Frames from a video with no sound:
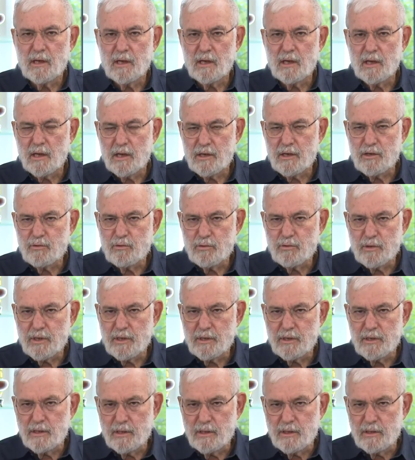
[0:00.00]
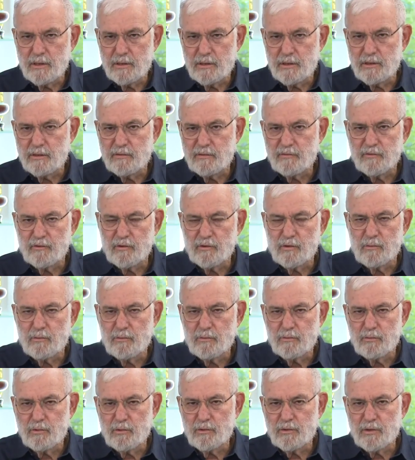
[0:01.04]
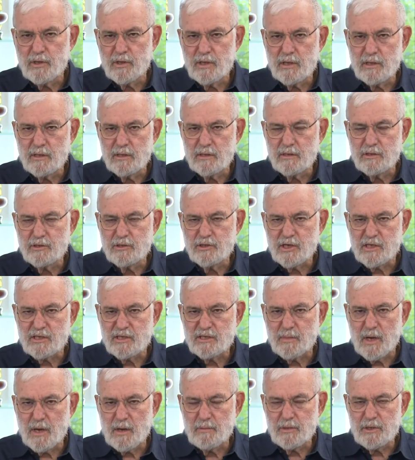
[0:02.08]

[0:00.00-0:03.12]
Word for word: uh, and you can hear it from what they just